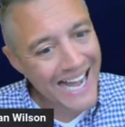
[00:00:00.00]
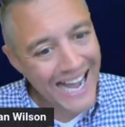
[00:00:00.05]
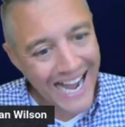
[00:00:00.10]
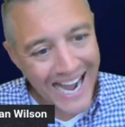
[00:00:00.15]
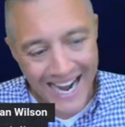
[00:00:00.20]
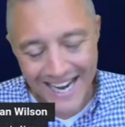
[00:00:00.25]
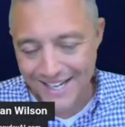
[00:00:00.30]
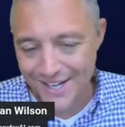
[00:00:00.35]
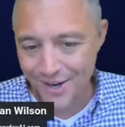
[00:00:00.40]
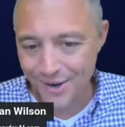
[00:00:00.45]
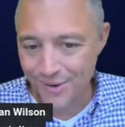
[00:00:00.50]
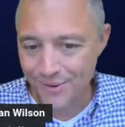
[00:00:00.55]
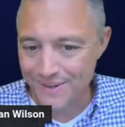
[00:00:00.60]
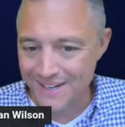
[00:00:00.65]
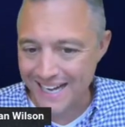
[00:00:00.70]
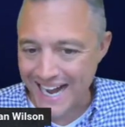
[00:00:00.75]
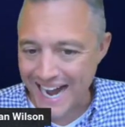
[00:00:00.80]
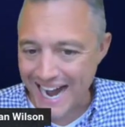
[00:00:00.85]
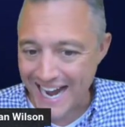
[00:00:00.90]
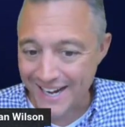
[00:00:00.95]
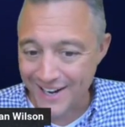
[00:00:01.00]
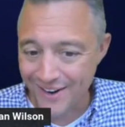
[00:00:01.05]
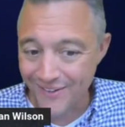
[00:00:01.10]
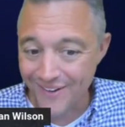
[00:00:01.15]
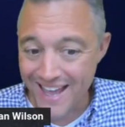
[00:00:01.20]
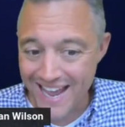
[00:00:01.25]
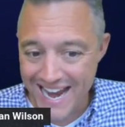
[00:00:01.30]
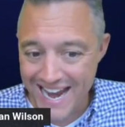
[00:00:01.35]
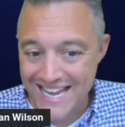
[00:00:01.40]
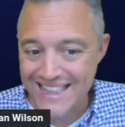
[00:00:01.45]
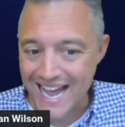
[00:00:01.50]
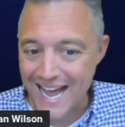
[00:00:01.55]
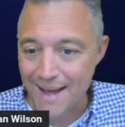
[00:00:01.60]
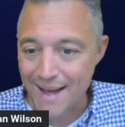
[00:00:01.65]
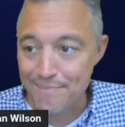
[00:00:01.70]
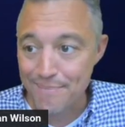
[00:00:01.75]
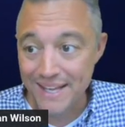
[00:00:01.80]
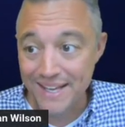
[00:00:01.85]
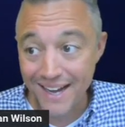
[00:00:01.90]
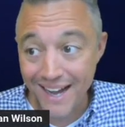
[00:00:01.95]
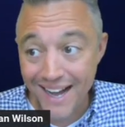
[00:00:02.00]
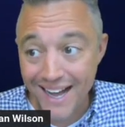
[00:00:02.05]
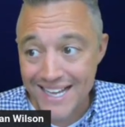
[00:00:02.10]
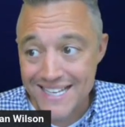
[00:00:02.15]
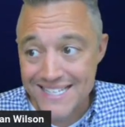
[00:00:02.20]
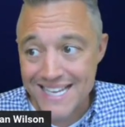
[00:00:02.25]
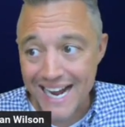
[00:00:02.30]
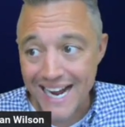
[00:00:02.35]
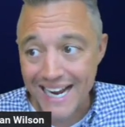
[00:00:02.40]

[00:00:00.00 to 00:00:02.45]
I don't hate that because